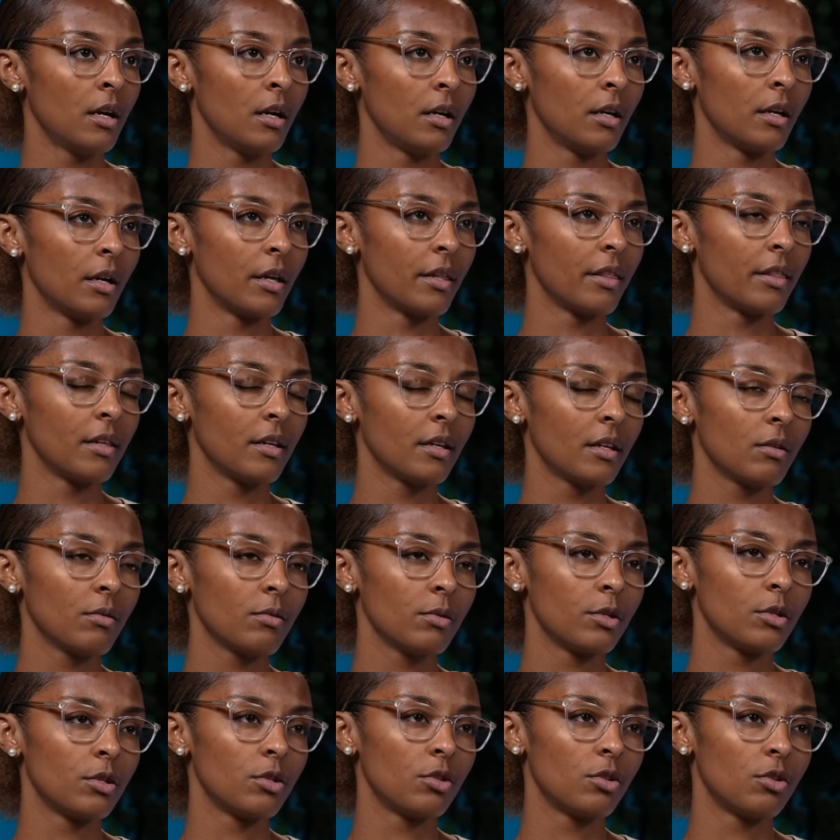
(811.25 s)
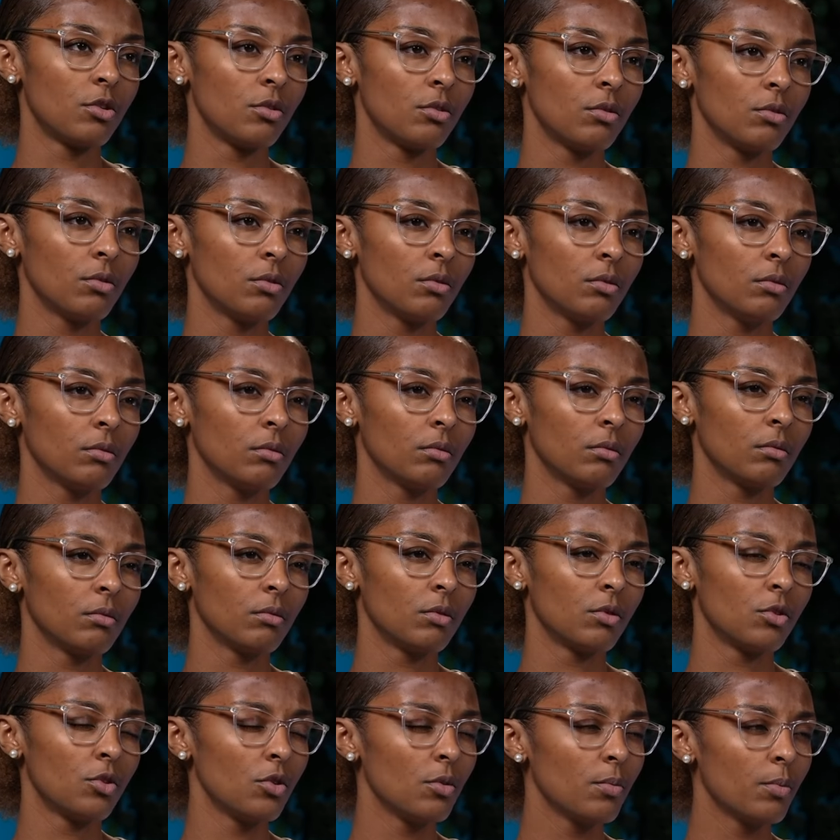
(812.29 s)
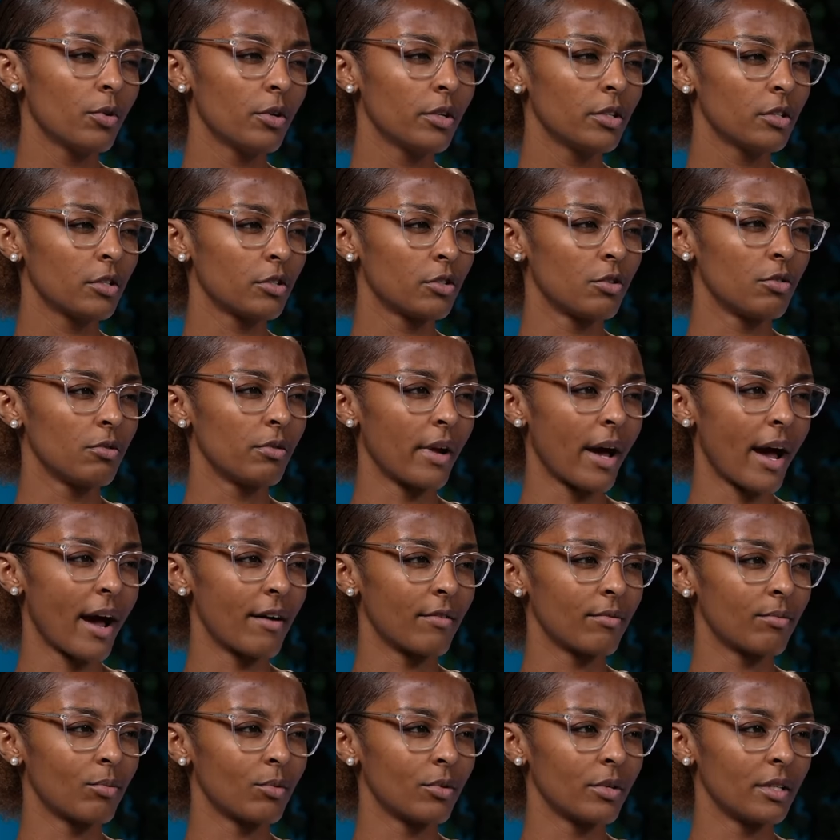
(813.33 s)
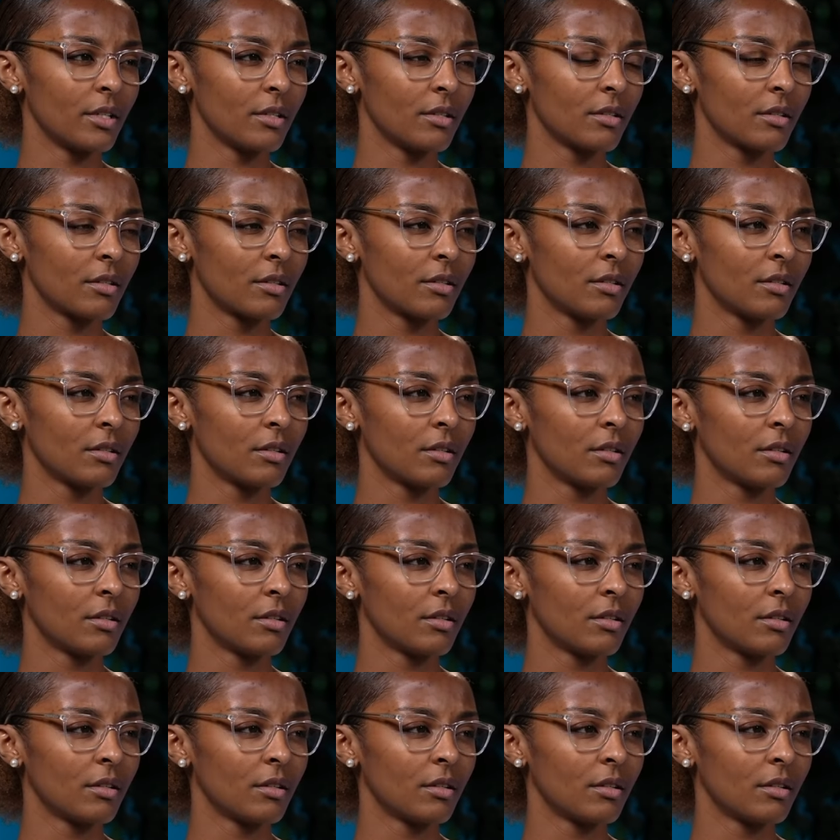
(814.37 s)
And I think it was 2 points or 2.5 points.